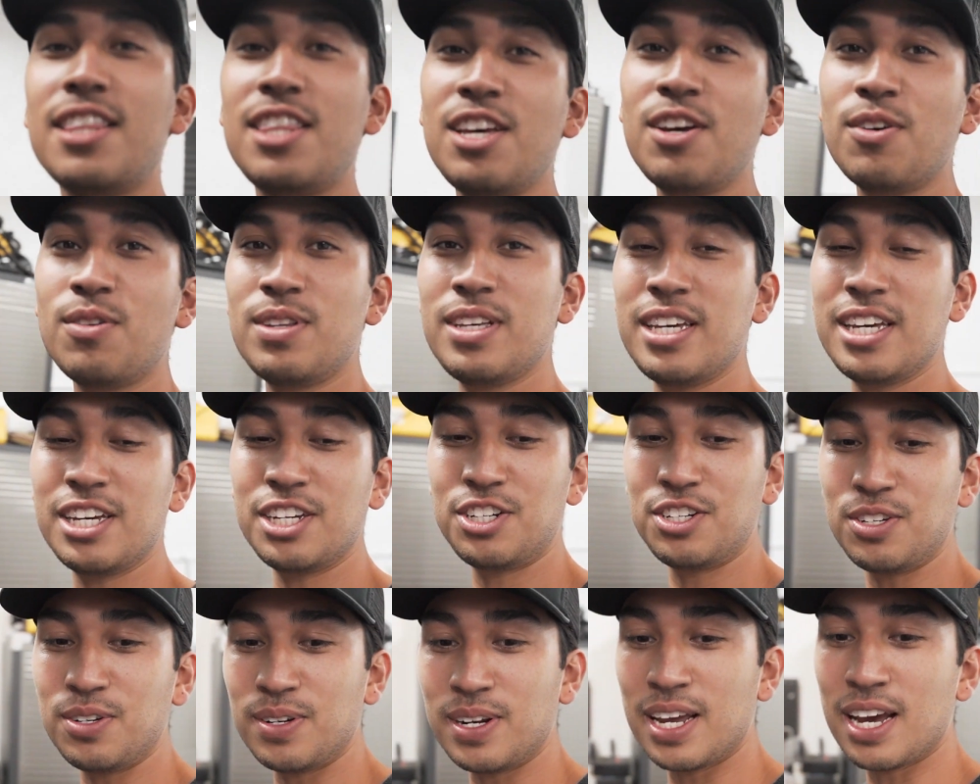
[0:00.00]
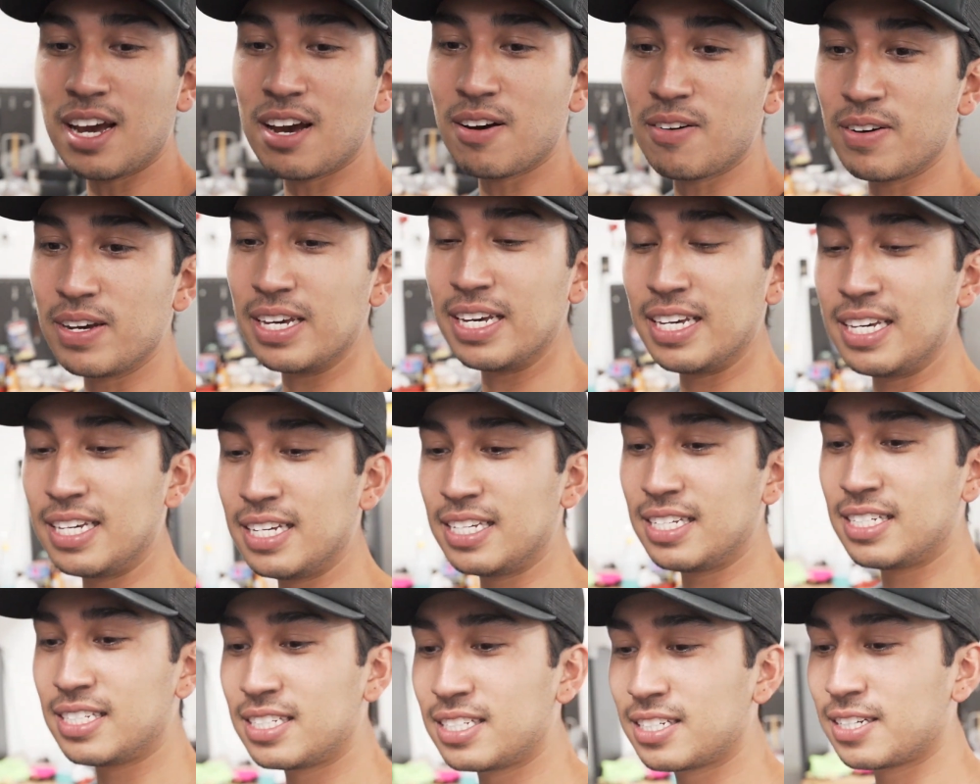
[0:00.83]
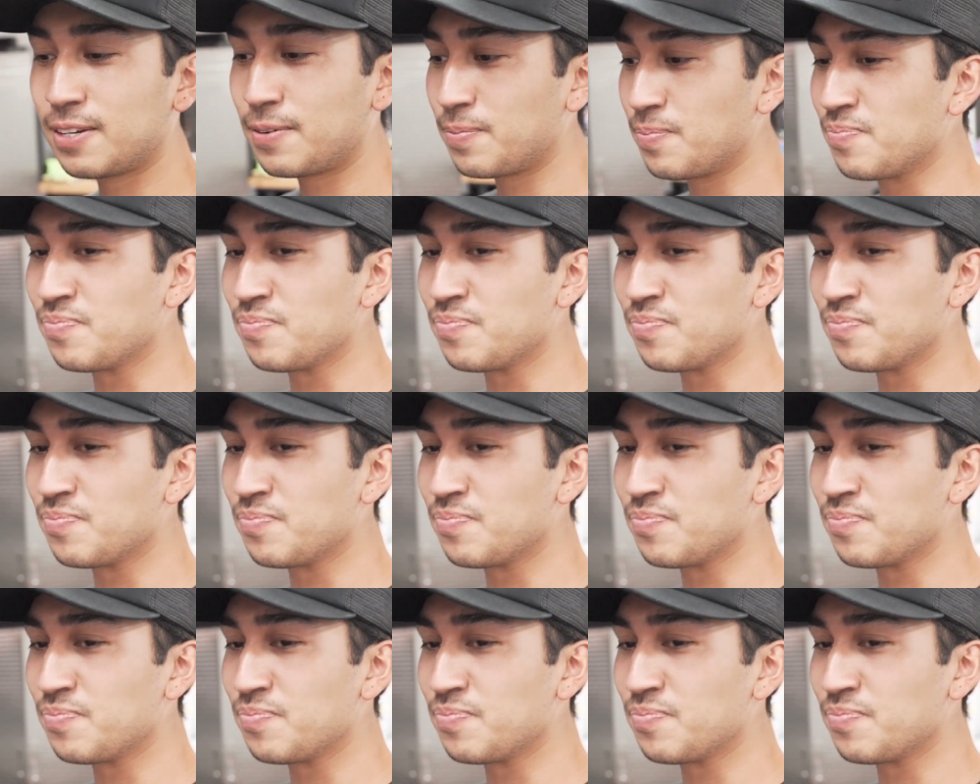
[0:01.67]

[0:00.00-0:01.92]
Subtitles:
the only issue now is